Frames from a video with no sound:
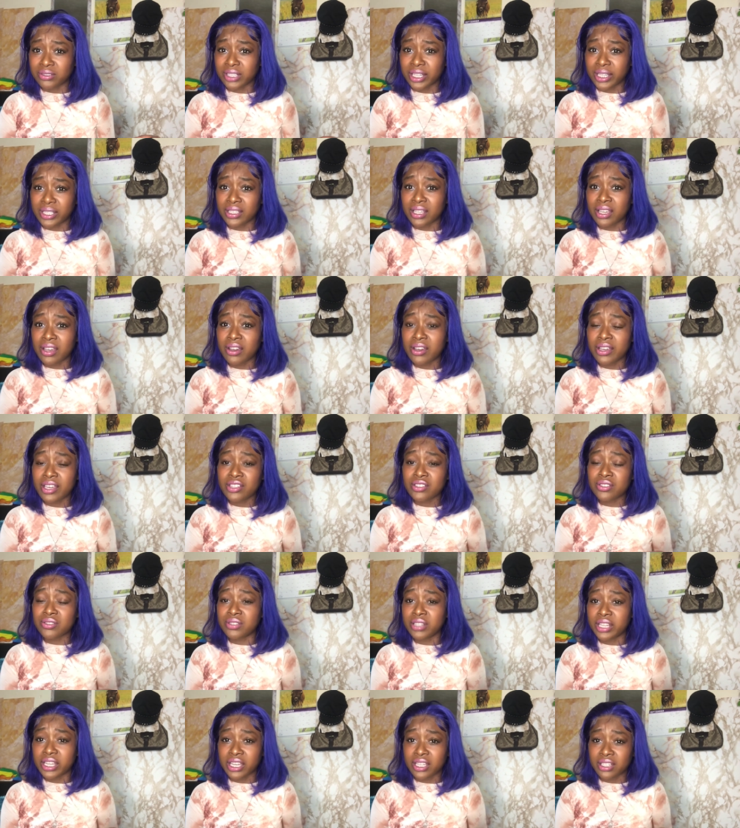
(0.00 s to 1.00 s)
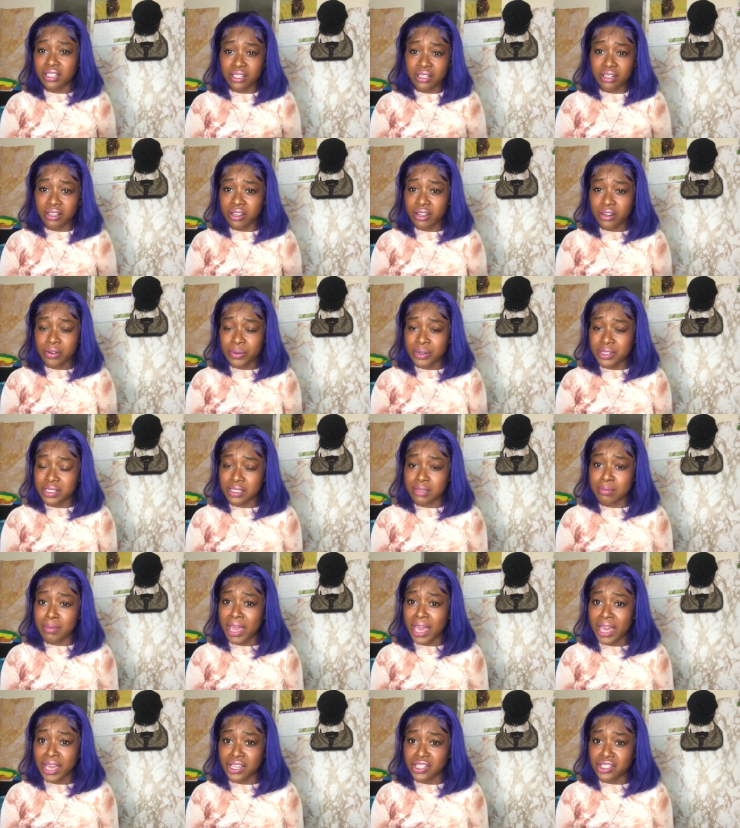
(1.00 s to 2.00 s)
Like, they're gonna get you lit and then they're gonna wanna
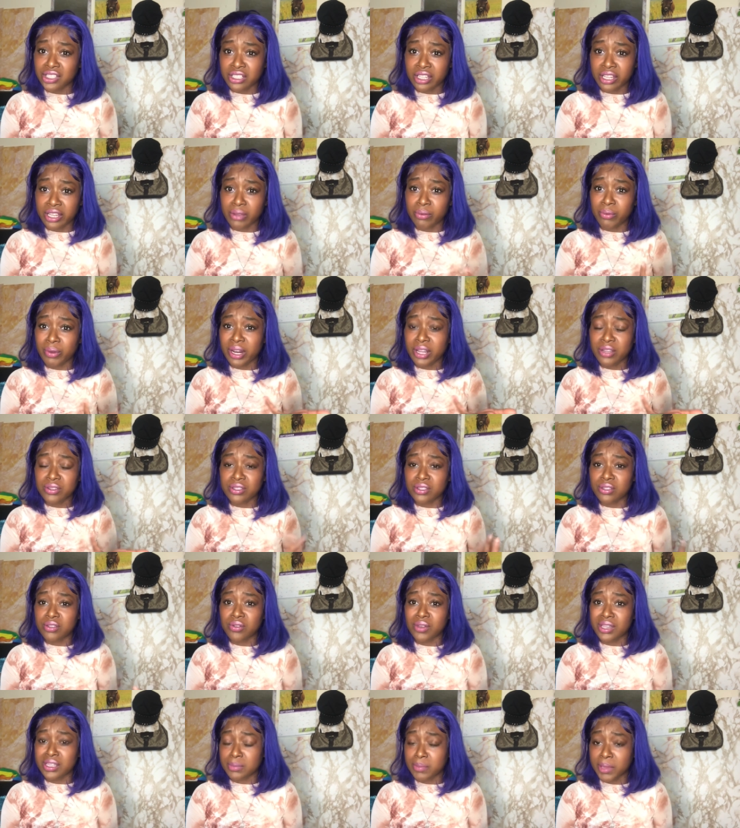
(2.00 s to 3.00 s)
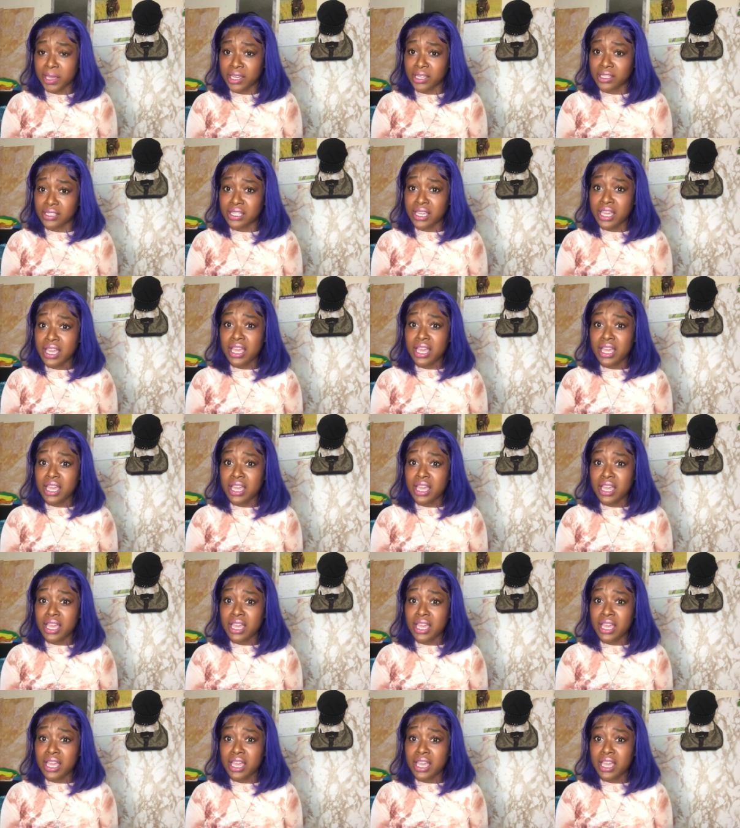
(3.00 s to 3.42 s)
smash. Like, what else do you expect?